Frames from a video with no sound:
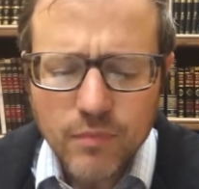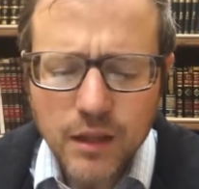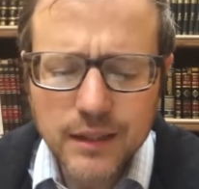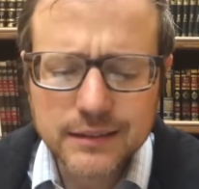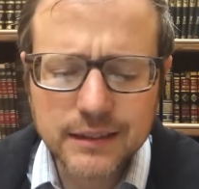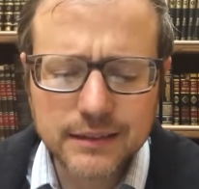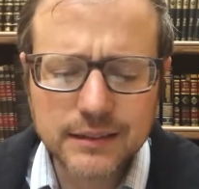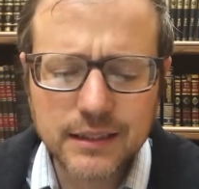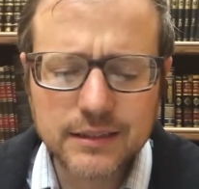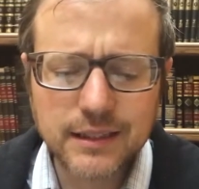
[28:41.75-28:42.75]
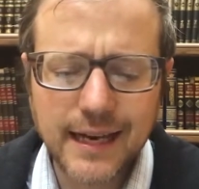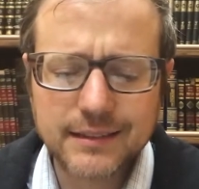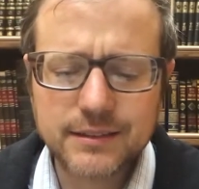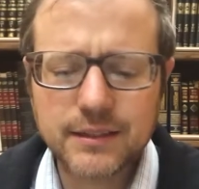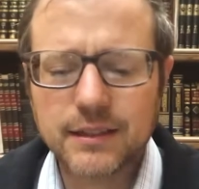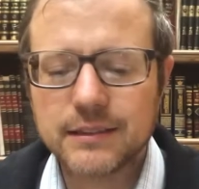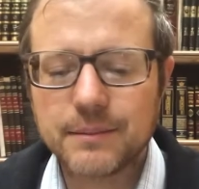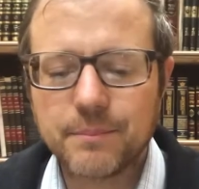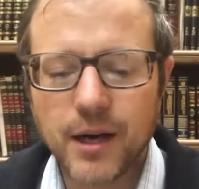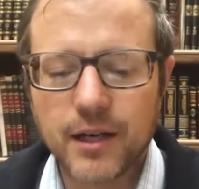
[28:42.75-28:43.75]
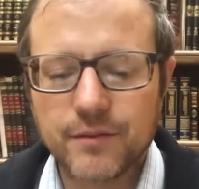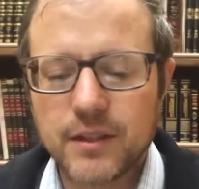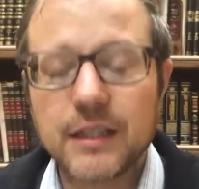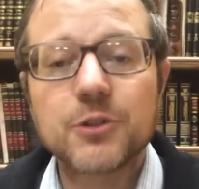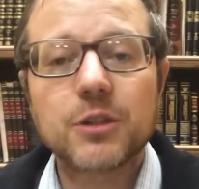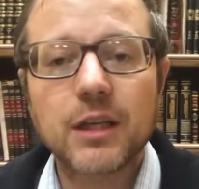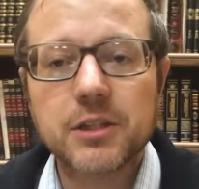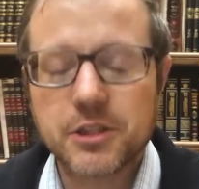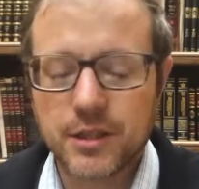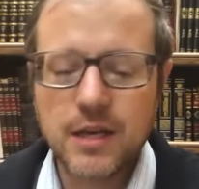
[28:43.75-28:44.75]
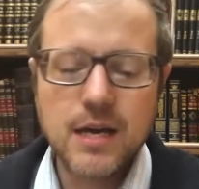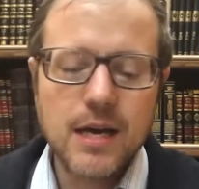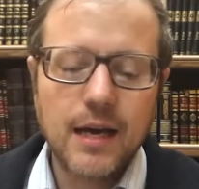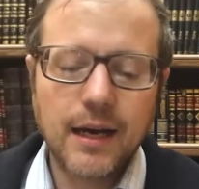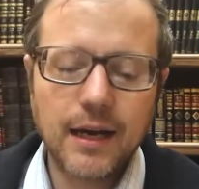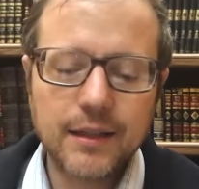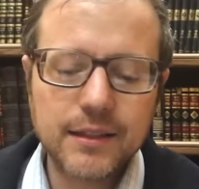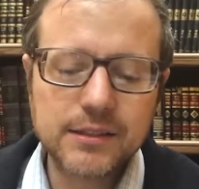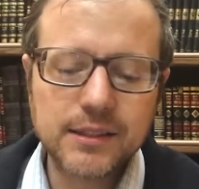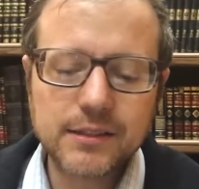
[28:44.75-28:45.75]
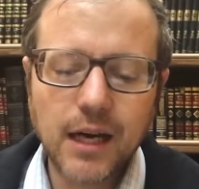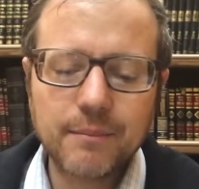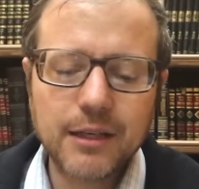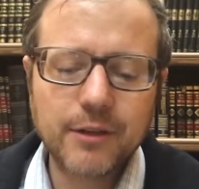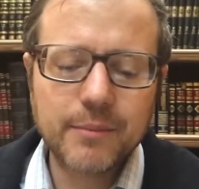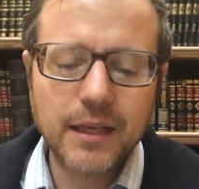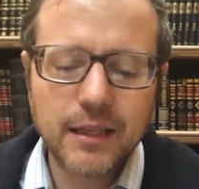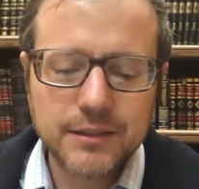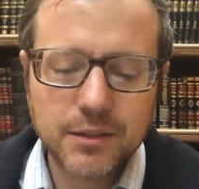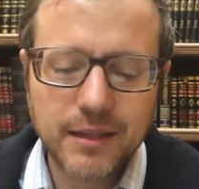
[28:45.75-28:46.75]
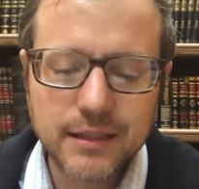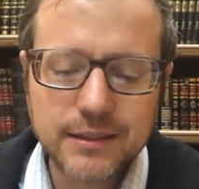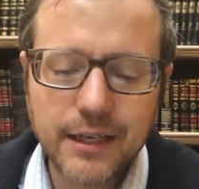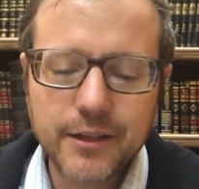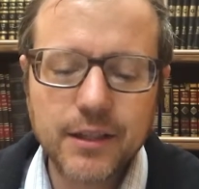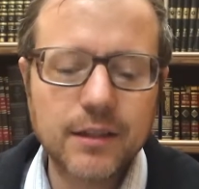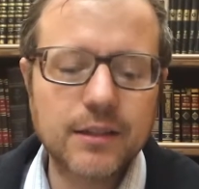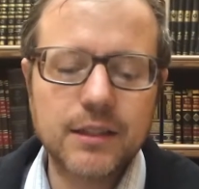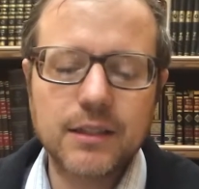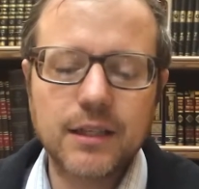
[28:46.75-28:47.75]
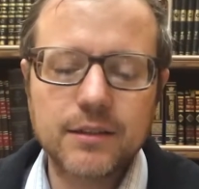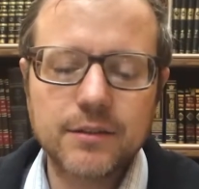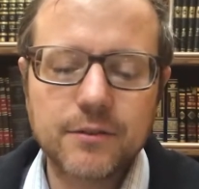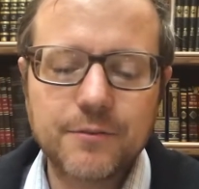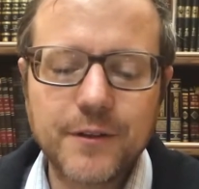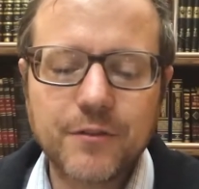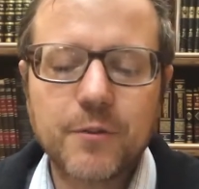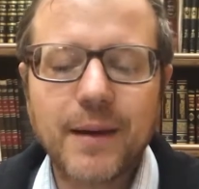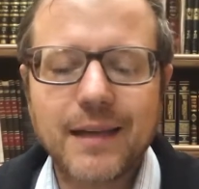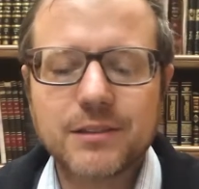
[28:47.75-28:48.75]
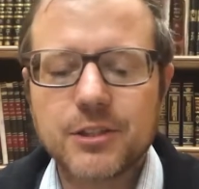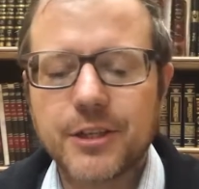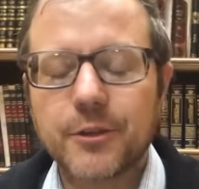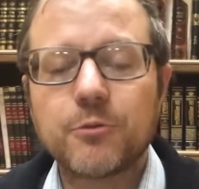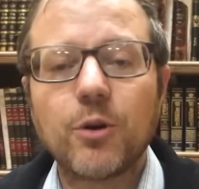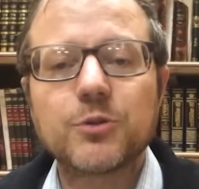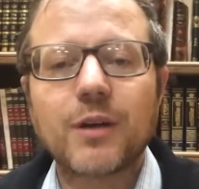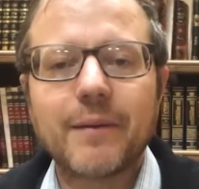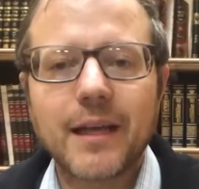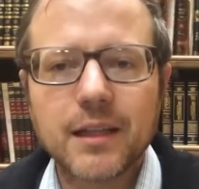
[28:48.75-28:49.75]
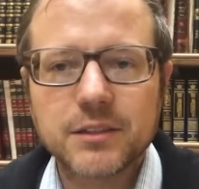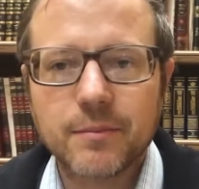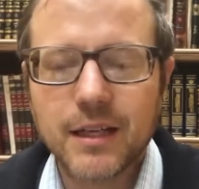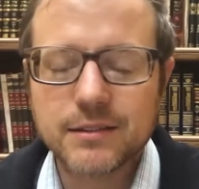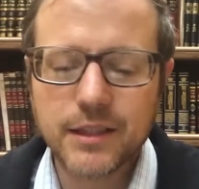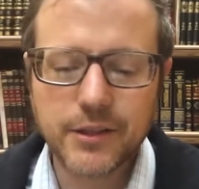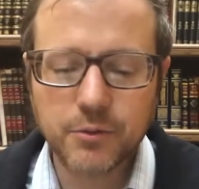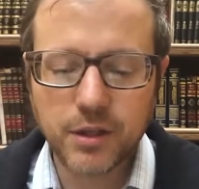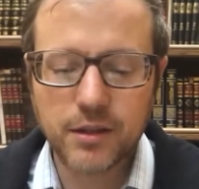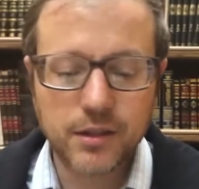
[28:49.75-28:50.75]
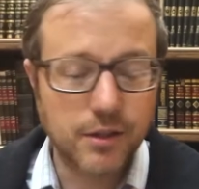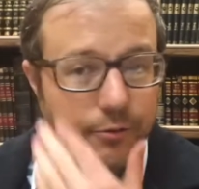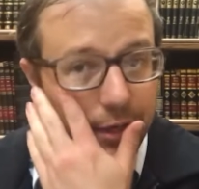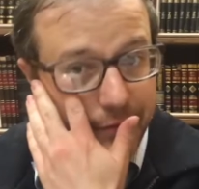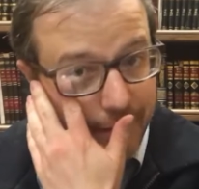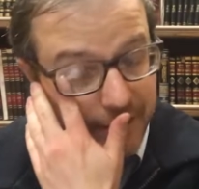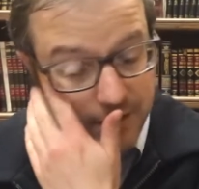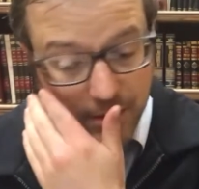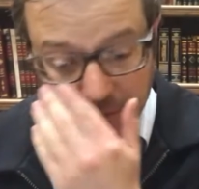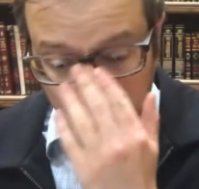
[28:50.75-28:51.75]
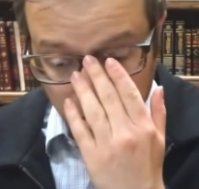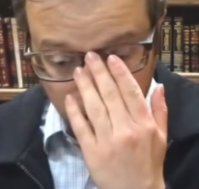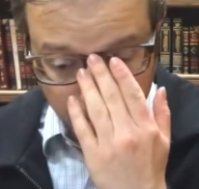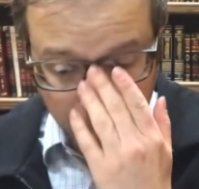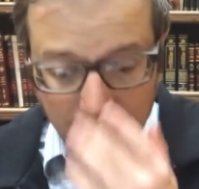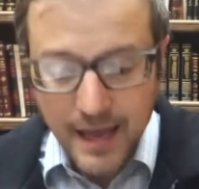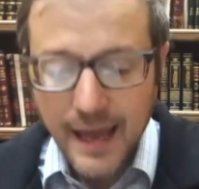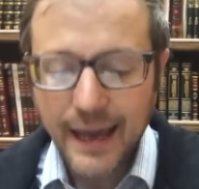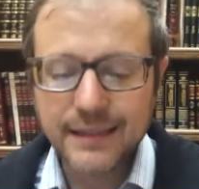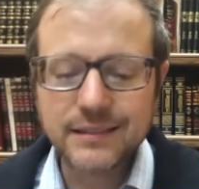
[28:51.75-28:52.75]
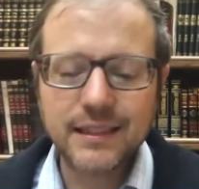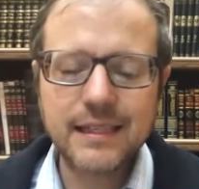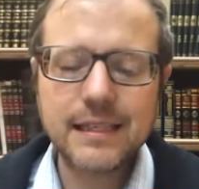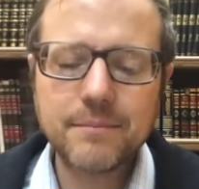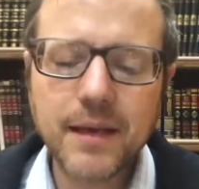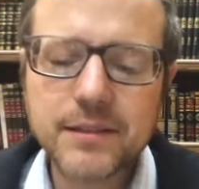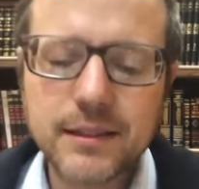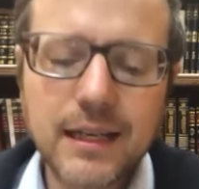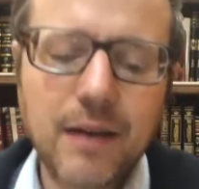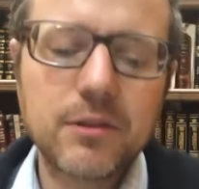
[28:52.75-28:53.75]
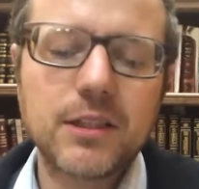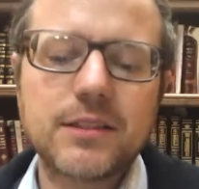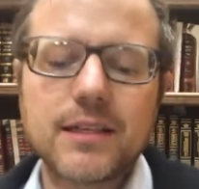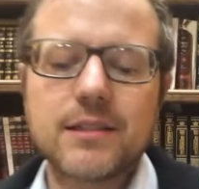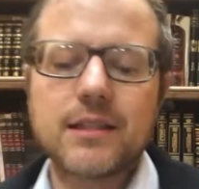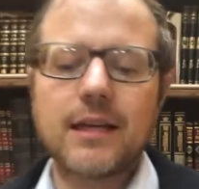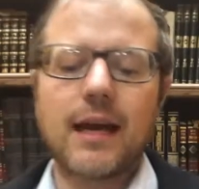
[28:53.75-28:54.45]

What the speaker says: let's see this last part of the introduction. This is Amar Rabbi Elazar ben Azariah. The fifth passage here quotes Rabbi Elazar ben Azariah, one of the great rabbis of the Mishnah. And he makes the comment, he says,